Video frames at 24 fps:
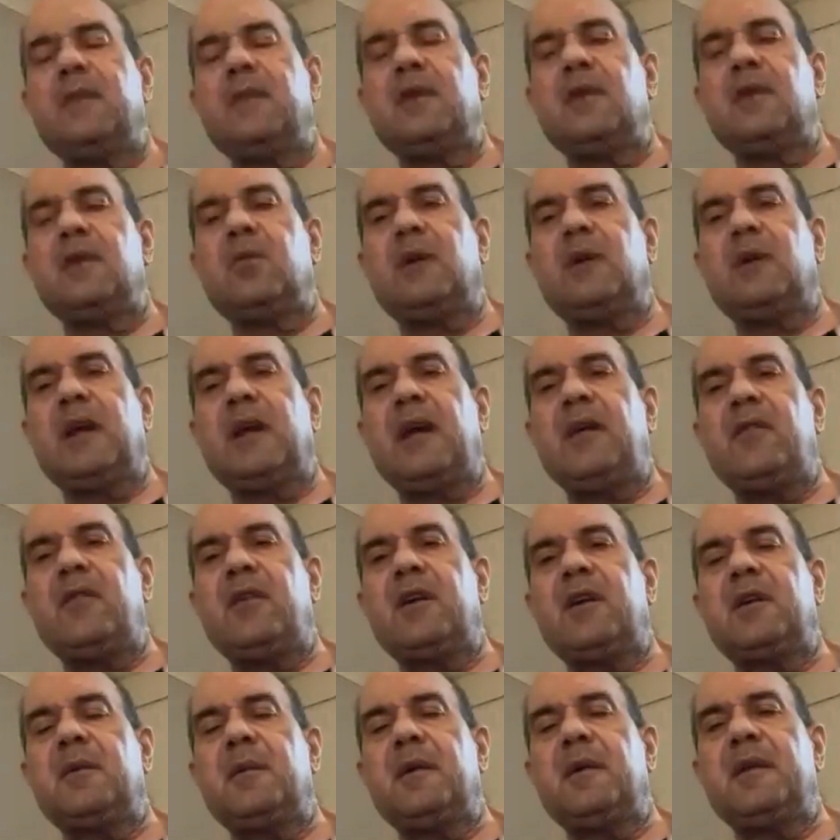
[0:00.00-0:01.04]
what I
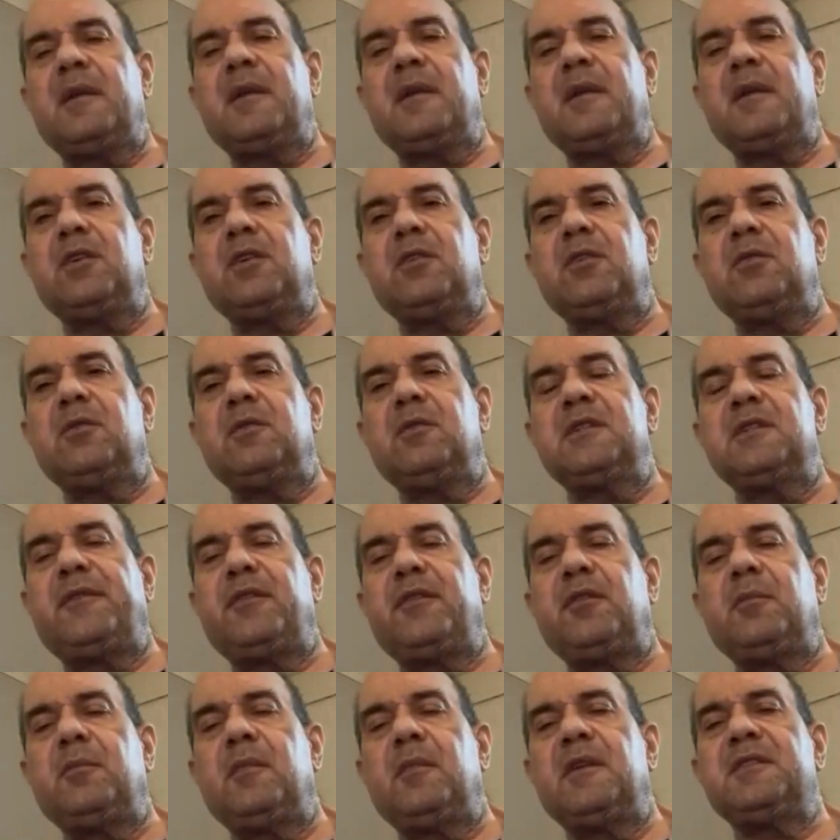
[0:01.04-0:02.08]
recommend that you do is if
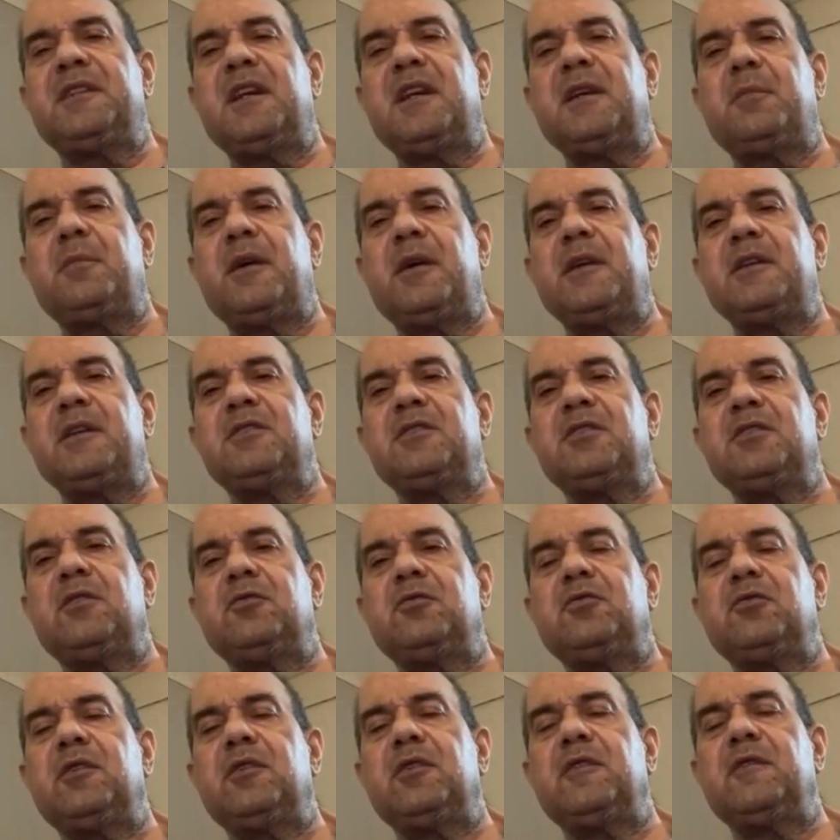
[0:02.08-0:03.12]
you must take prednisone
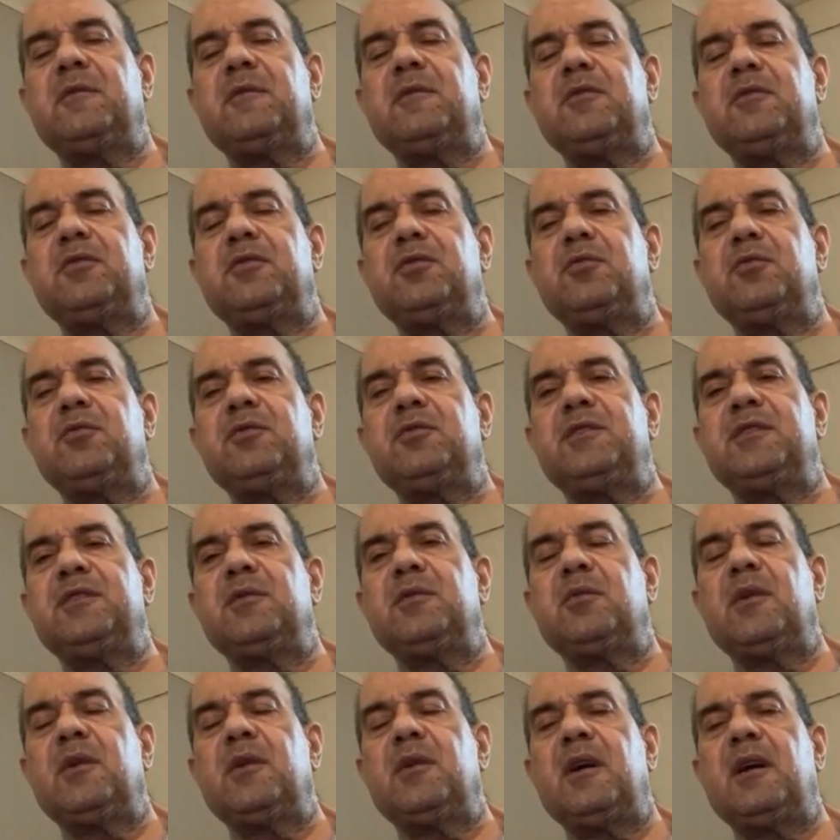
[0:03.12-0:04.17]
due to, due to
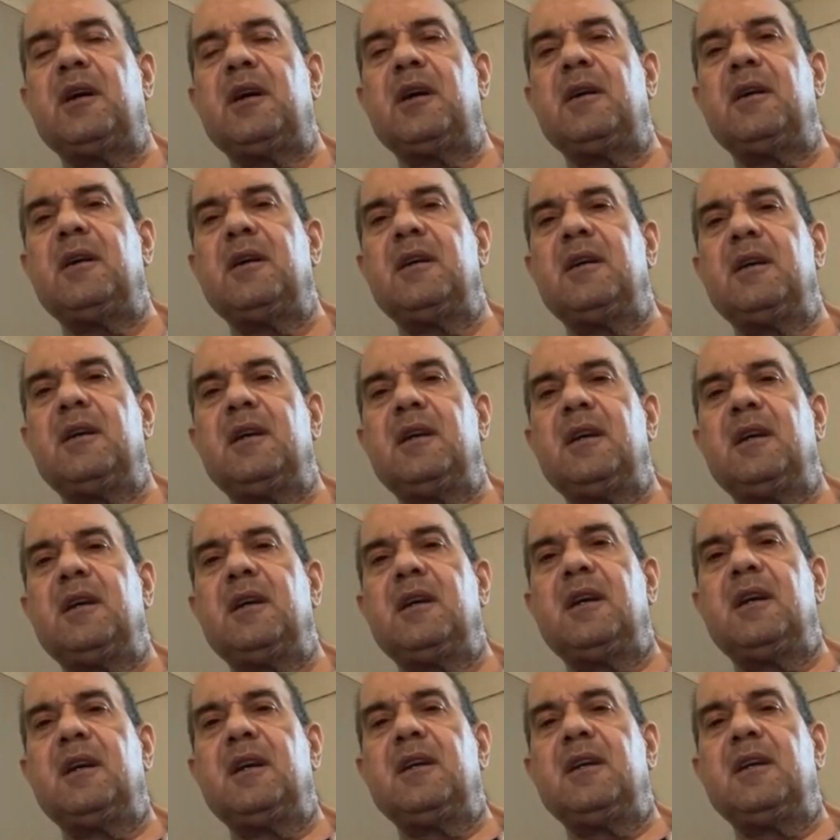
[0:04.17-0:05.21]
uh,
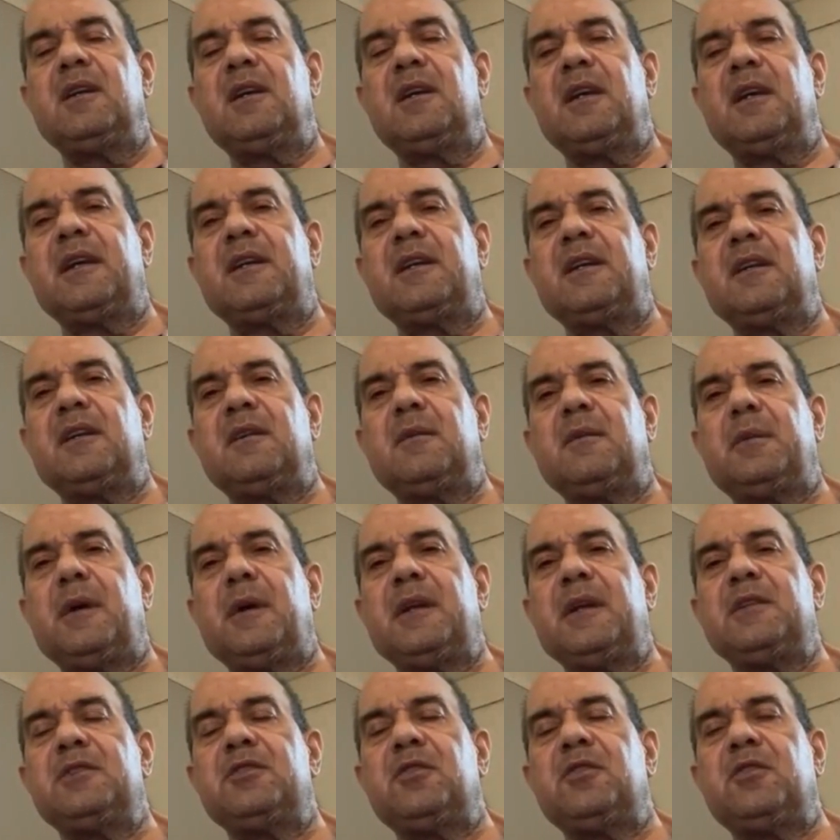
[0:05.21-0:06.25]
like
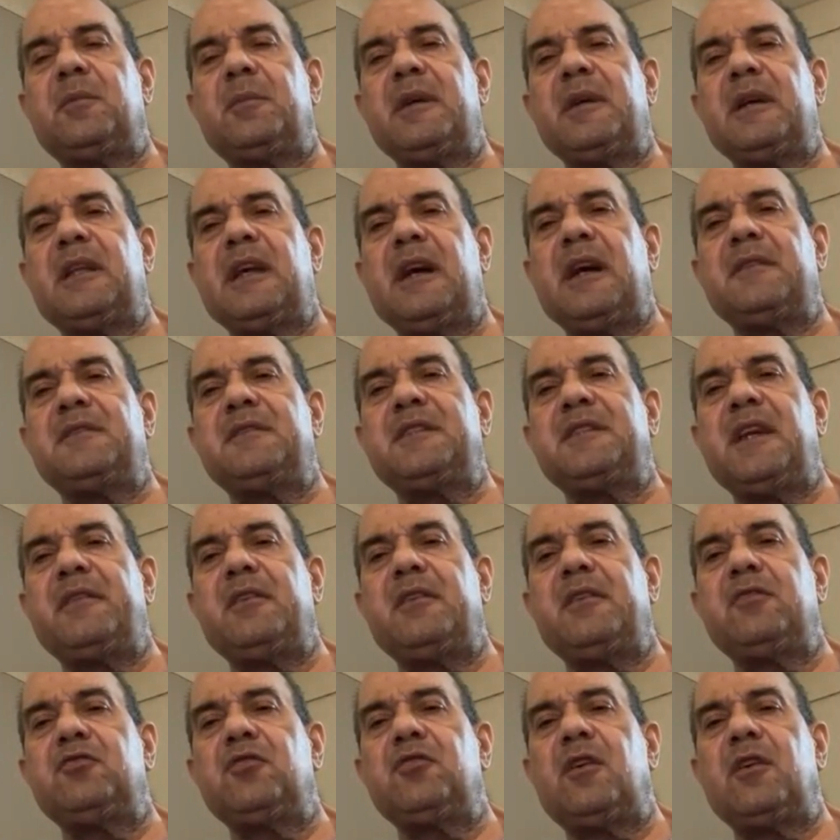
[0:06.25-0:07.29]
prednisone could be a
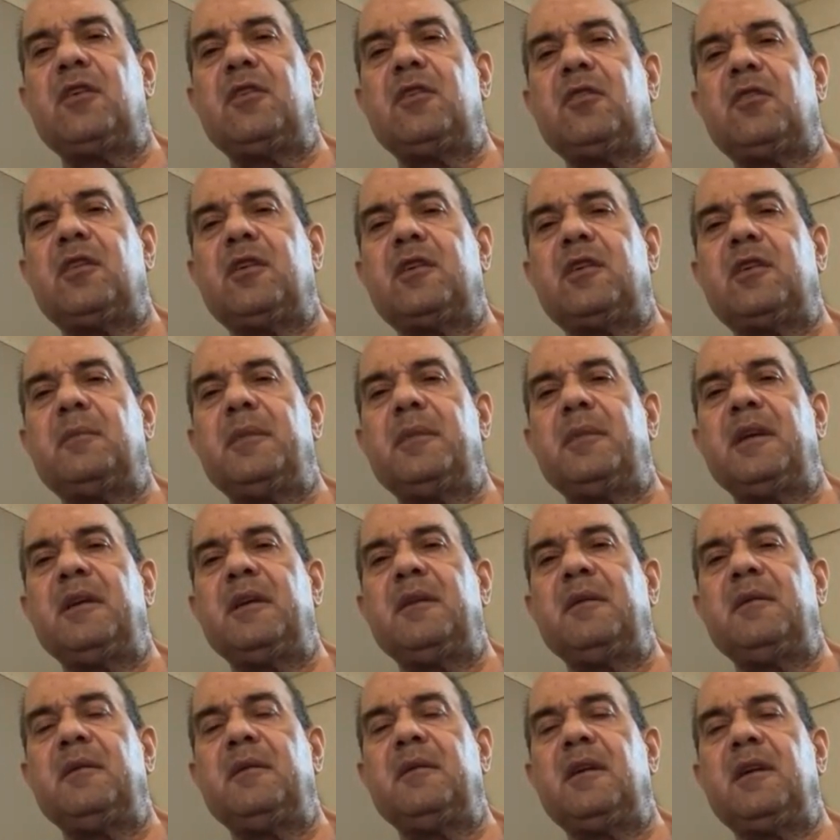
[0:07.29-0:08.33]
life-saving drug or it could
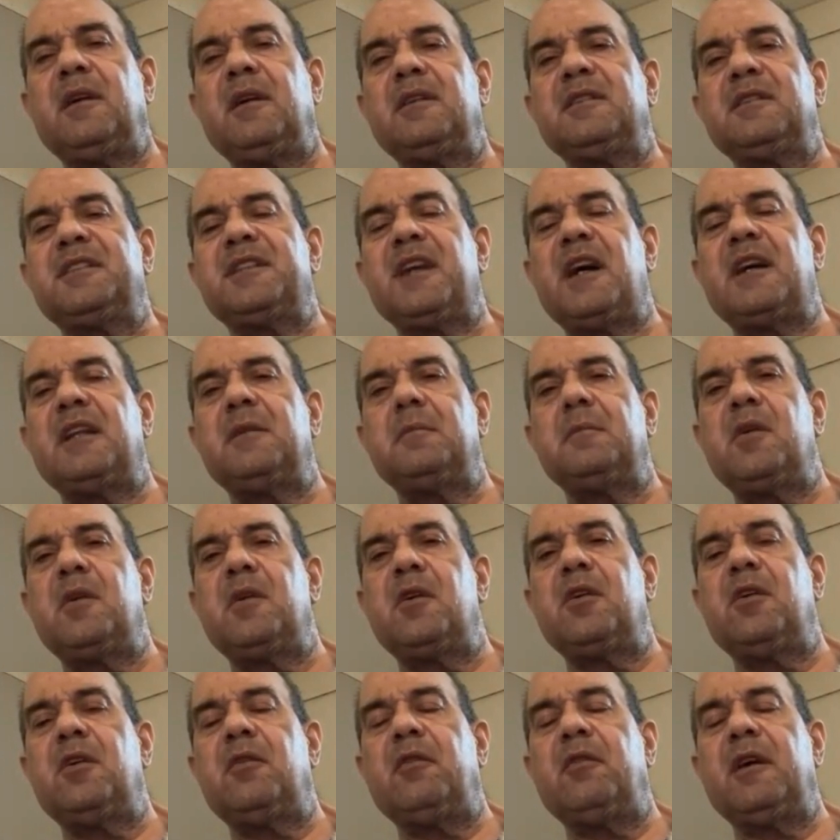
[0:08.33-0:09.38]
be a silent
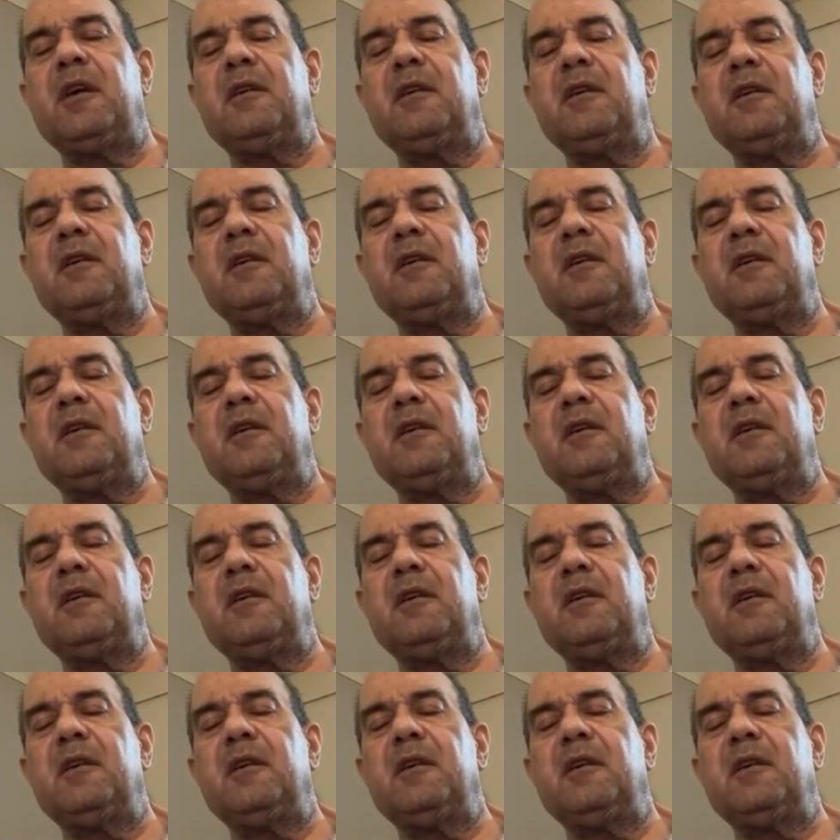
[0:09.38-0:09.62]
murderer,